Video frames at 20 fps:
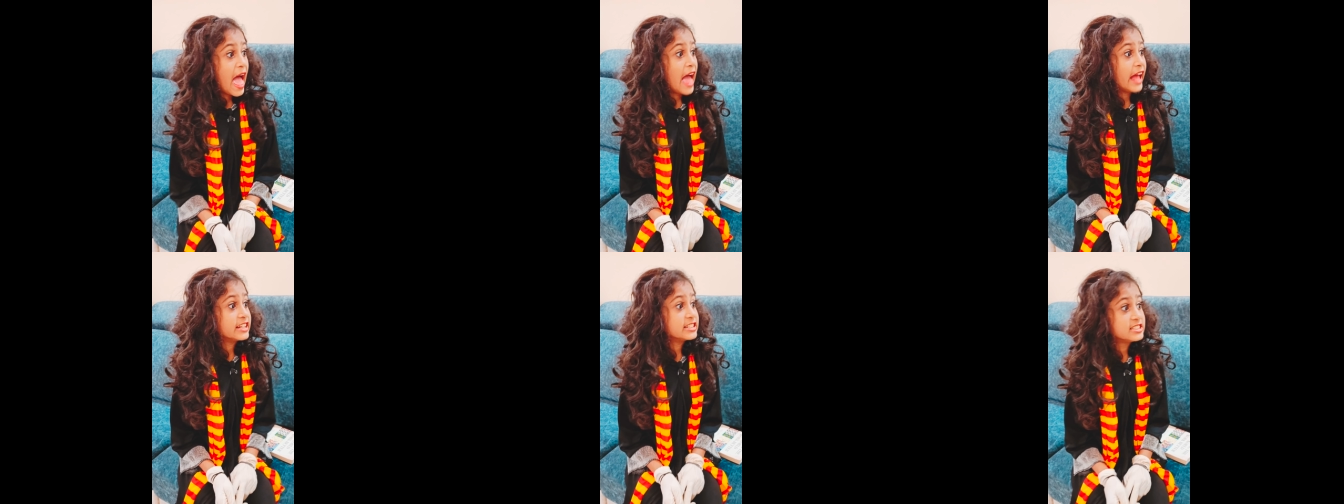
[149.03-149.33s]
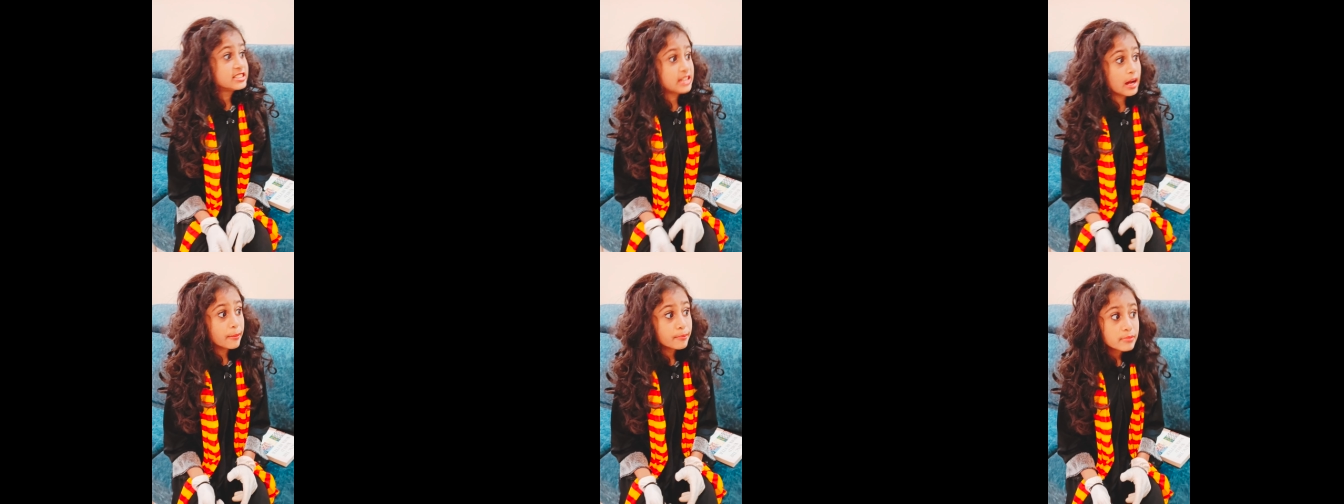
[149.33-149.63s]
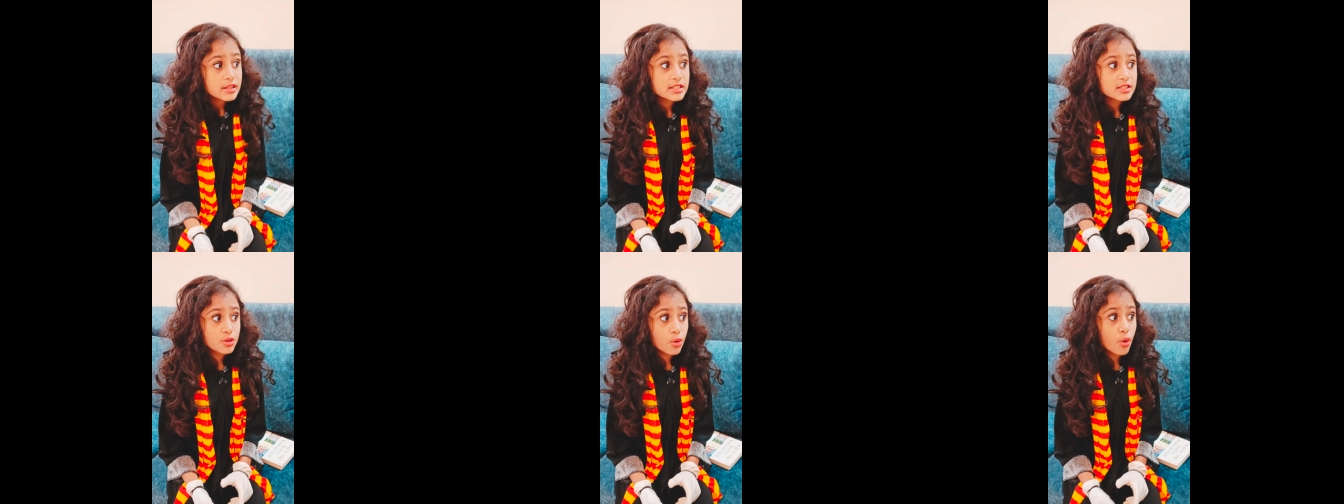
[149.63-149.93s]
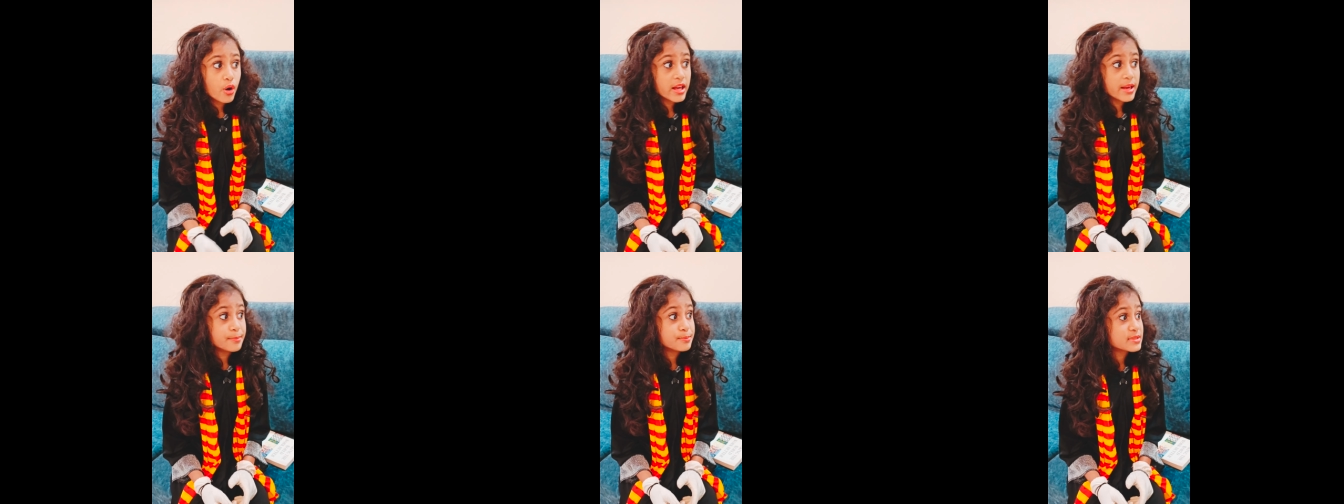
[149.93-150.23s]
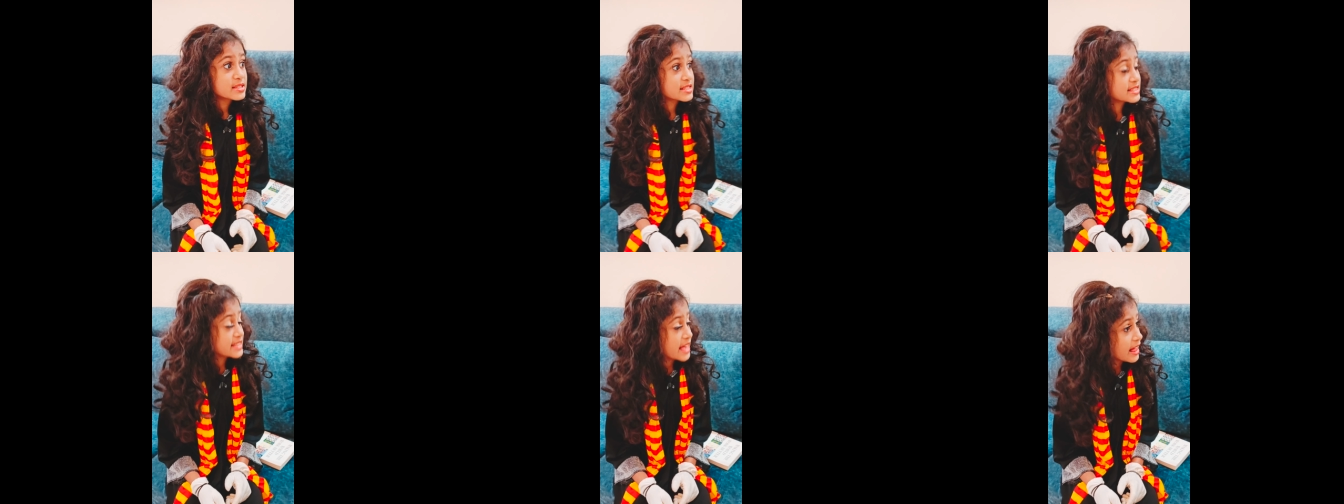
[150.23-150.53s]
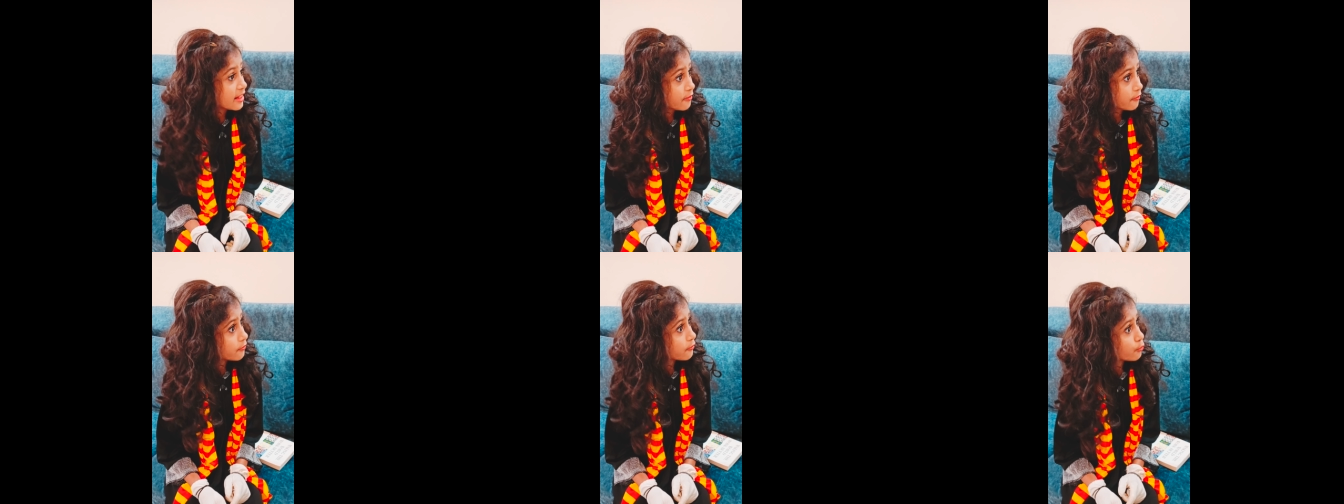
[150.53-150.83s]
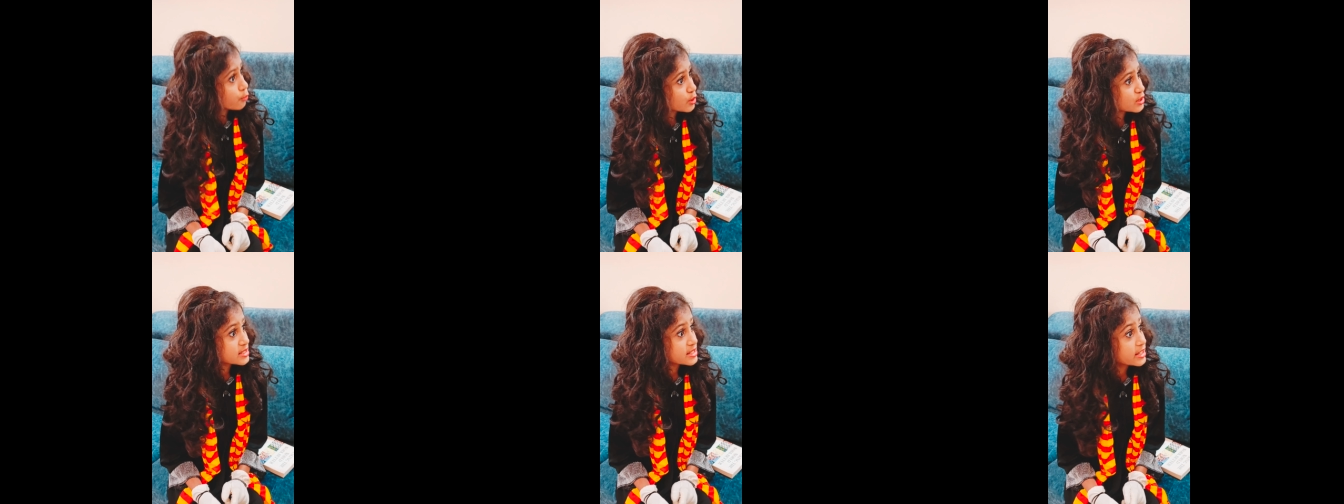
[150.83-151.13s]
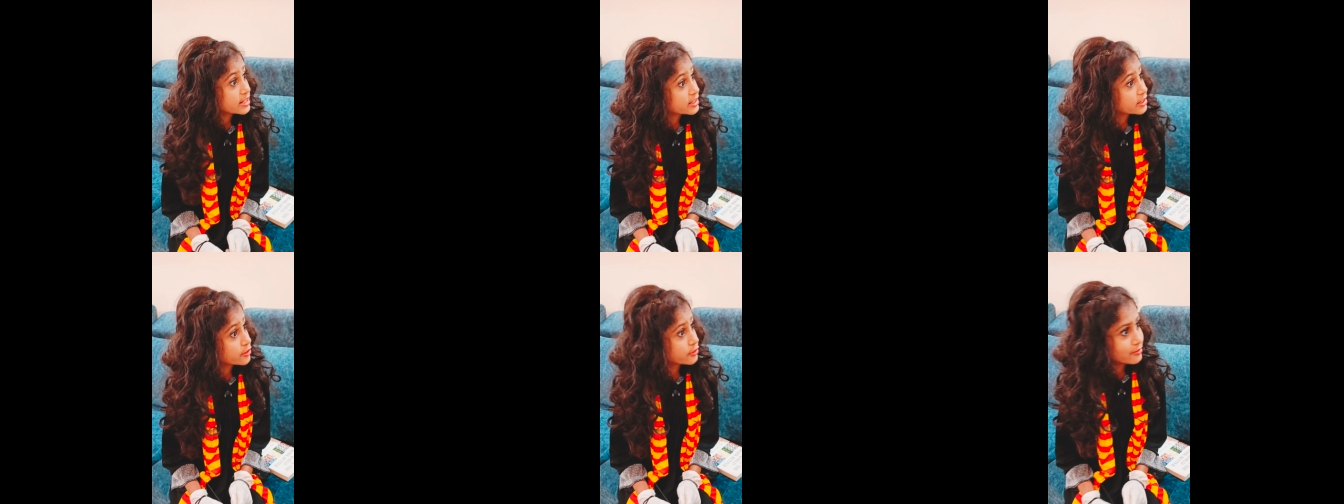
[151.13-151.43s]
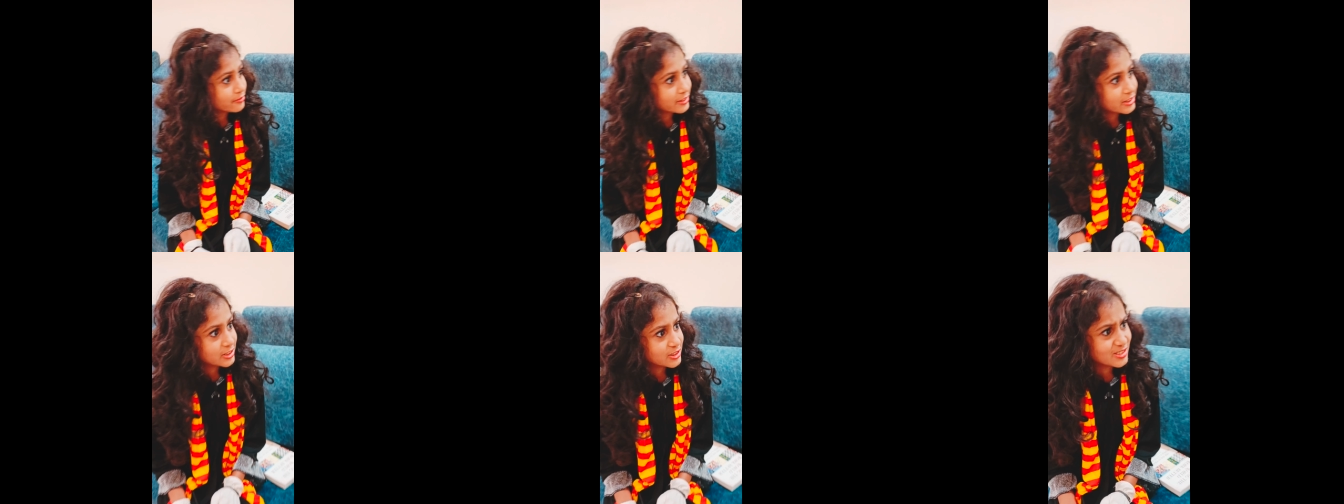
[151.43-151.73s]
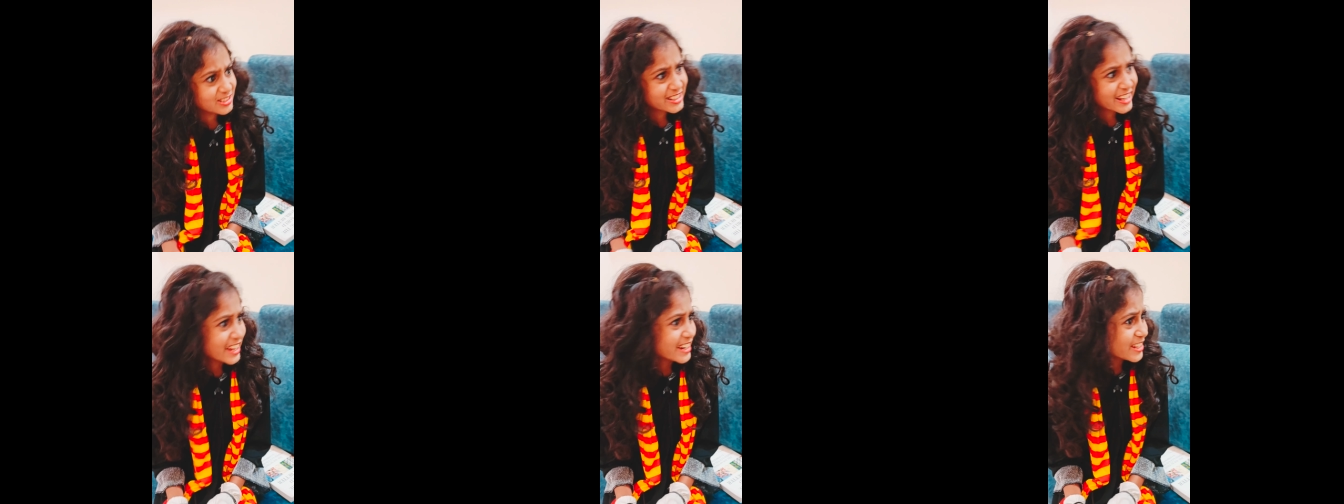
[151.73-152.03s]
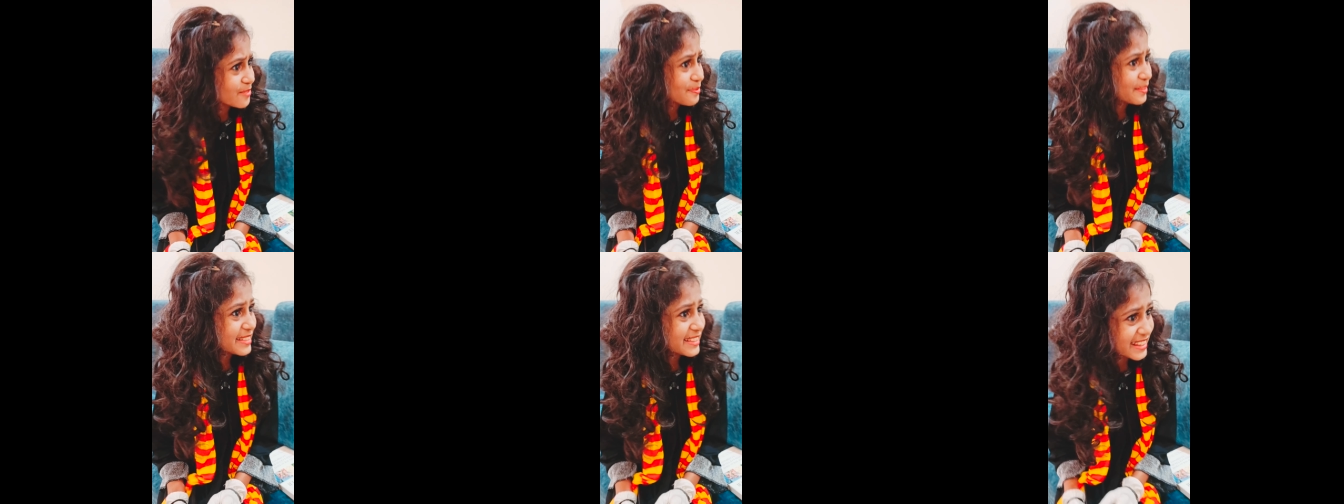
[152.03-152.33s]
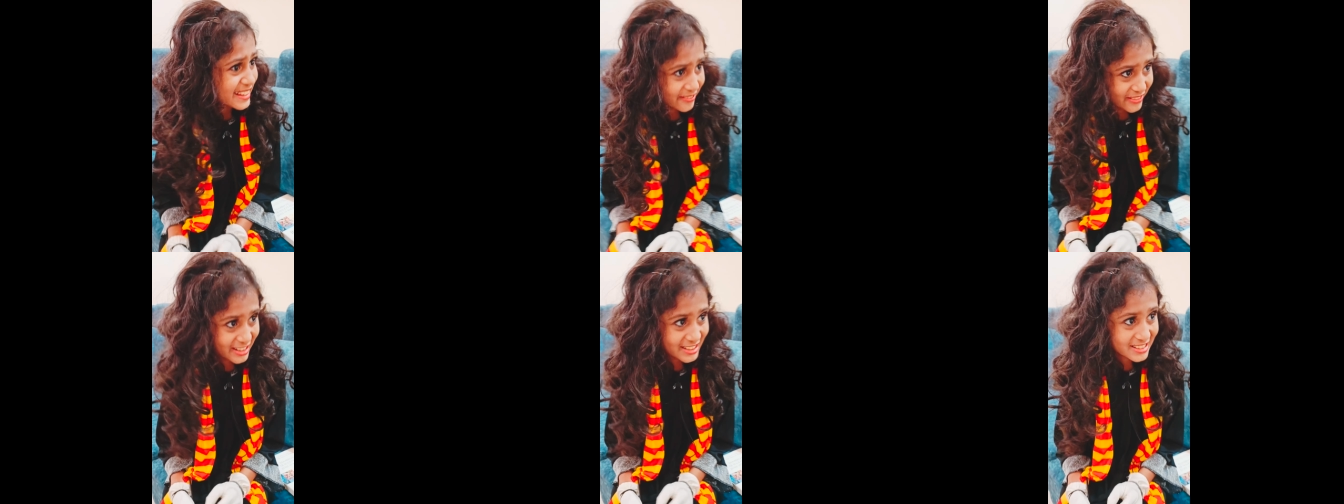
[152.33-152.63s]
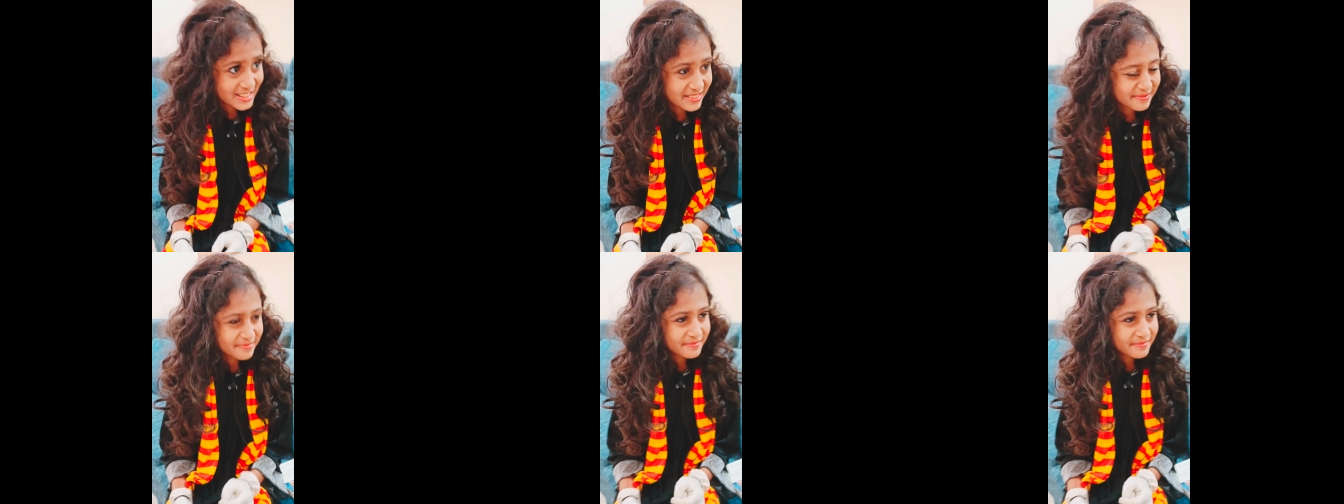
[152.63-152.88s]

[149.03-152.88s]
And Dumbledore himself was in Gryffindor. Can you believe it?